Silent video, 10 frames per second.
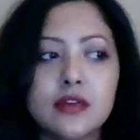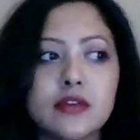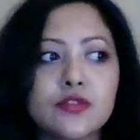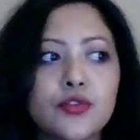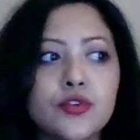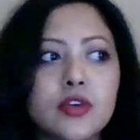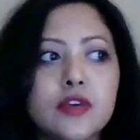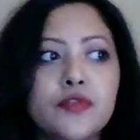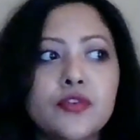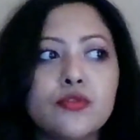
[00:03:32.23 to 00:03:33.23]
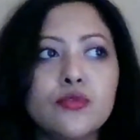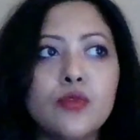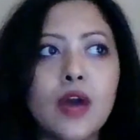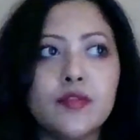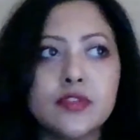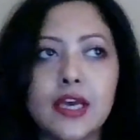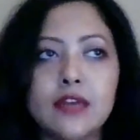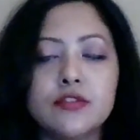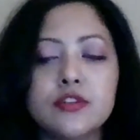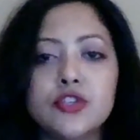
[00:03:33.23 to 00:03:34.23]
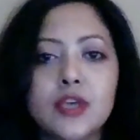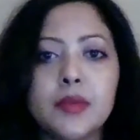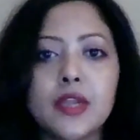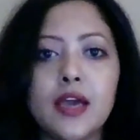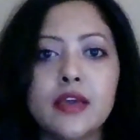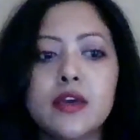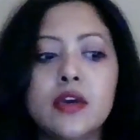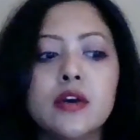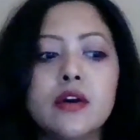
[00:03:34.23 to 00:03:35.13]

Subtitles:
So if you have a Saturn in Gemini,